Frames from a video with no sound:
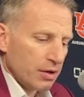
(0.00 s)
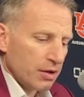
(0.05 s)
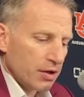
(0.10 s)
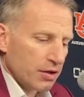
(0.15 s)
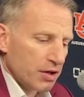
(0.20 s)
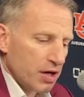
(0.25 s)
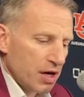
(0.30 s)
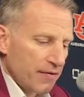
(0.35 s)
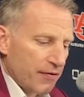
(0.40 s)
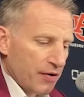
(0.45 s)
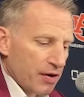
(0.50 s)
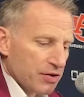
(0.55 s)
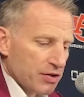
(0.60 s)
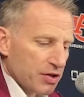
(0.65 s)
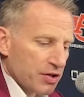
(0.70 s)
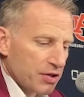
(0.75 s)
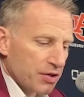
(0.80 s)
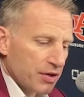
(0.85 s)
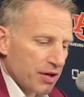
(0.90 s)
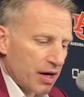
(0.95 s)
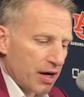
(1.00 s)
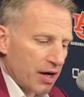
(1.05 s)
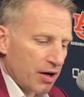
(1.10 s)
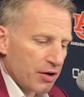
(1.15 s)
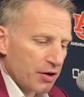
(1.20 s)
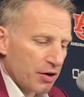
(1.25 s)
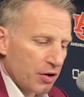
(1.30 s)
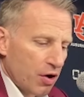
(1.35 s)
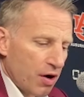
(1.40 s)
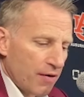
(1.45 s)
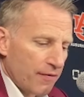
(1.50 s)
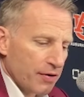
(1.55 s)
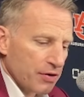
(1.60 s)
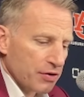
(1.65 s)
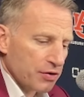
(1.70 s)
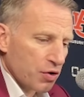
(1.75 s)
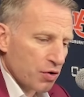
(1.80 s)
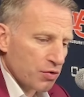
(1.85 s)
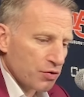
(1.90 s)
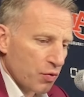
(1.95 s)
your defense isn't there and your
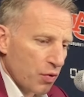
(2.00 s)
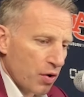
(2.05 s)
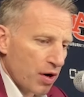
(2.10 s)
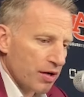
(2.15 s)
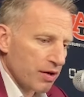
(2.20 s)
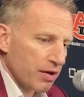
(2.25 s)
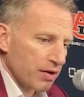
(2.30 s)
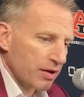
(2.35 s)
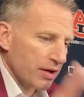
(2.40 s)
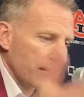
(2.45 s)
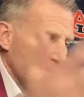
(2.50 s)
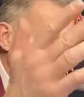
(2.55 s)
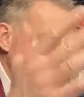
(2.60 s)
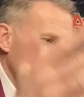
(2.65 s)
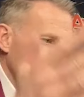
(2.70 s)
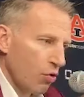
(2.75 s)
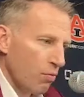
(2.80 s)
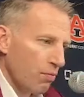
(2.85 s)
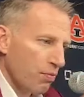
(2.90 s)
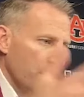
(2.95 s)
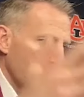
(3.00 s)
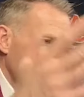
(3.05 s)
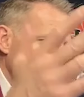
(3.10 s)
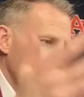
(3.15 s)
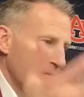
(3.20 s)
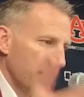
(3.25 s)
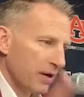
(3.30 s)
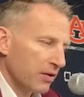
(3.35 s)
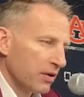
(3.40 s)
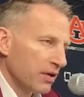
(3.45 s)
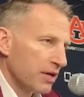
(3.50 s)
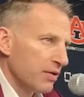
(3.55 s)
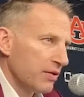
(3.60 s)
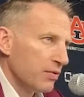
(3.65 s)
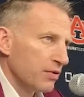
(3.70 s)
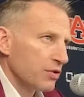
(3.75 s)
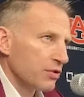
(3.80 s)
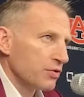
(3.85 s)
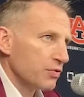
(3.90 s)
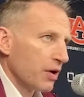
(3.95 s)
offense goes away, then they open up a big lead,
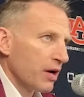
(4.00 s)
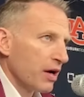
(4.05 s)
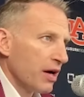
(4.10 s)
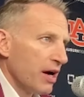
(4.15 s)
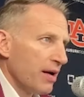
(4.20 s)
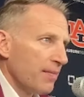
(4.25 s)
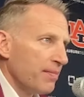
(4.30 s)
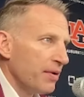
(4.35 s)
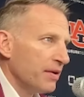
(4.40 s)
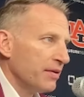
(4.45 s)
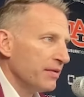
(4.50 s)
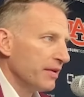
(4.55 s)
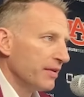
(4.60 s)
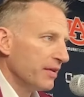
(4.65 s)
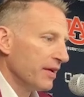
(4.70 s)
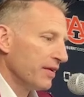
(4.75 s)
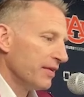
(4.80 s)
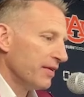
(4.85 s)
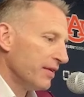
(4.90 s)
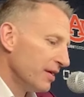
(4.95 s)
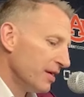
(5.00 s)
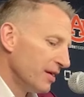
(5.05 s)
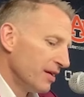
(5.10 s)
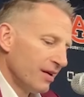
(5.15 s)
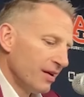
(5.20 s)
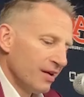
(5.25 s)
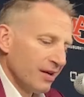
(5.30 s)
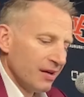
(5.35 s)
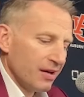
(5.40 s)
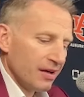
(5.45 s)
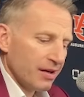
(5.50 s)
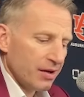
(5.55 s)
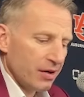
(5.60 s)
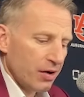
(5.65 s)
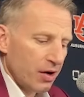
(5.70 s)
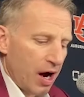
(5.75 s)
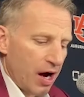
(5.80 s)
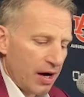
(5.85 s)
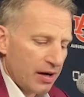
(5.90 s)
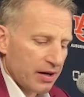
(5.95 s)
which is what happened. And then, you
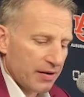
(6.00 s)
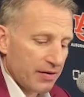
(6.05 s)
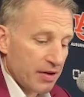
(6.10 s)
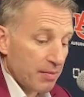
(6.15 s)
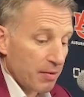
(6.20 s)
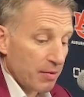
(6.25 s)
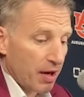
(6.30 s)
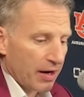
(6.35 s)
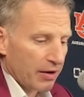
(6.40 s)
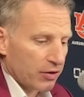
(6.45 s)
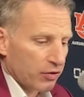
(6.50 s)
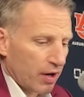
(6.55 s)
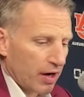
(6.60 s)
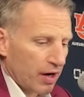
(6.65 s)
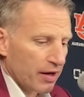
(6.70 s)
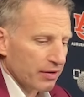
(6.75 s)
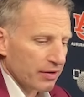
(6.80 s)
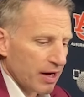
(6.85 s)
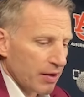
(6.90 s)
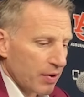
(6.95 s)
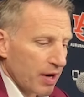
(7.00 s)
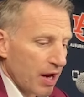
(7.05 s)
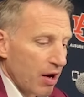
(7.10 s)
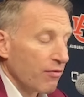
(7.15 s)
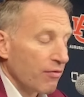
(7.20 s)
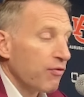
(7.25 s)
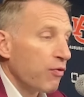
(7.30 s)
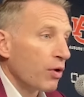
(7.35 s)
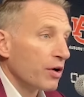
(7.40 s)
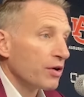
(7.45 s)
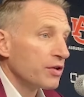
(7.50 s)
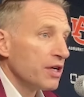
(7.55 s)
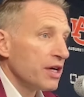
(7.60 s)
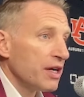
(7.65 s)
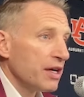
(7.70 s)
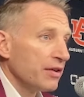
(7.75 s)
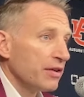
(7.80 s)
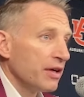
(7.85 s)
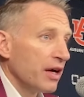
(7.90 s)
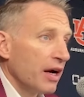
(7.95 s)
know, I give them a lot of credit. They were down
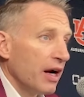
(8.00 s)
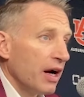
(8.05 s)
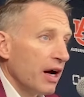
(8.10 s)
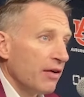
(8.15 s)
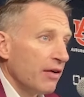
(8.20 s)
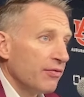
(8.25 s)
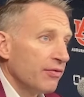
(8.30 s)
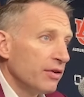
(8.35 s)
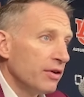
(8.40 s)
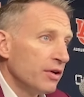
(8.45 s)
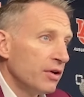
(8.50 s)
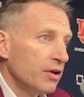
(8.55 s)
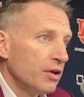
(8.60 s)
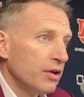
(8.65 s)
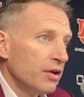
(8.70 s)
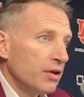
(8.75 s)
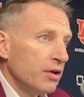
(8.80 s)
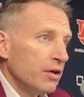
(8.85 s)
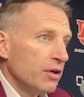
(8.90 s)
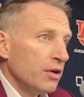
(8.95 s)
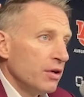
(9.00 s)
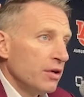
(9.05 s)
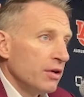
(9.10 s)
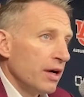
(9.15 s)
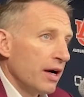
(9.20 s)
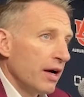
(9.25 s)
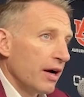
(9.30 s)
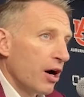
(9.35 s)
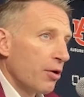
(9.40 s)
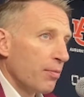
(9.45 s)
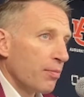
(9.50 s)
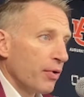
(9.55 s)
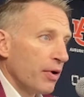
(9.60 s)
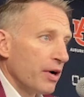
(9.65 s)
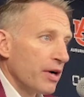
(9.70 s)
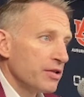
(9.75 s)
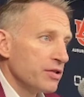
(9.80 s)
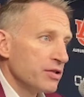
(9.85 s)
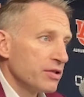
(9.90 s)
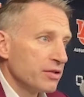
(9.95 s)
14 at the half at our
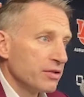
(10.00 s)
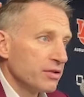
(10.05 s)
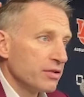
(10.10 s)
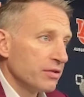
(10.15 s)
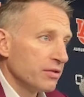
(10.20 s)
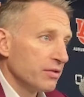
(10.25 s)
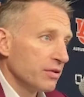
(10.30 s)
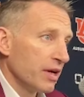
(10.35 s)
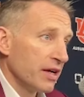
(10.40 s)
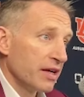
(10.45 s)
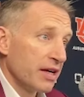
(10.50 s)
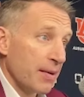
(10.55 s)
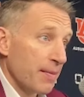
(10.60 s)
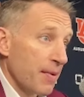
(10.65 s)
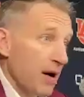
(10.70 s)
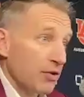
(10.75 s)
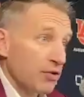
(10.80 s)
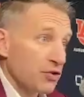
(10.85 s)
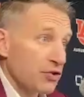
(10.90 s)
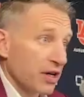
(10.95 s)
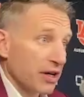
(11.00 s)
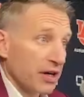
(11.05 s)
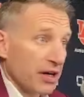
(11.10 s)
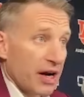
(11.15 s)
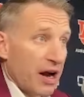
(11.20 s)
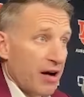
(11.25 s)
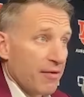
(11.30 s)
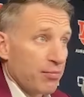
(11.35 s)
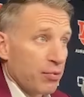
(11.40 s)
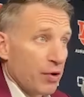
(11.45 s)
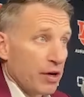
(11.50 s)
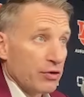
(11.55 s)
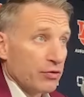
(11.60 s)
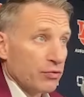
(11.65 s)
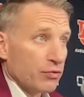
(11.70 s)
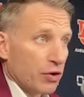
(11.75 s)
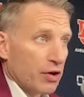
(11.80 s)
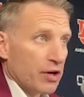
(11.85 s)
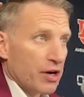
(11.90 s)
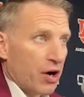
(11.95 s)
place they came out in the second half,
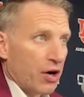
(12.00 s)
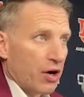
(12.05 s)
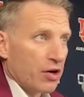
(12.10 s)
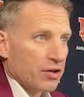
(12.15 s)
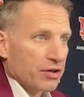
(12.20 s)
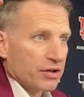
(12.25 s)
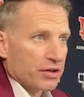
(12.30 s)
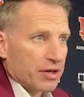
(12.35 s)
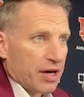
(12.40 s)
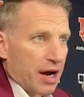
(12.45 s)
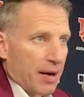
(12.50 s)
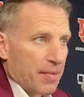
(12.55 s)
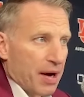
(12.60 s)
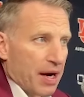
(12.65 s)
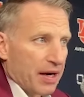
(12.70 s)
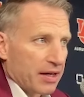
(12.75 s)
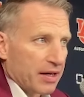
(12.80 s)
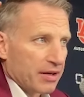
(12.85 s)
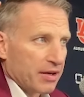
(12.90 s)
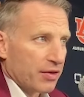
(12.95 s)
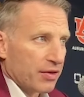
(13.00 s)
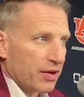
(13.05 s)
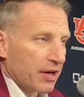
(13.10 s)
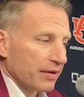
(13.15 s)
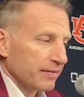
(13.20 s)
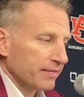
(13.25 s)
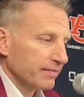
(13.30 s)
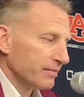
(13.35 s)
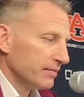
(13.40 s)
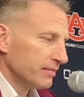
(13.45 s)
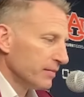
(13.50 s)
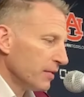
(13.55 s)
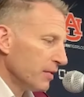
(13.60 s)
played really hard, and got back in the thing.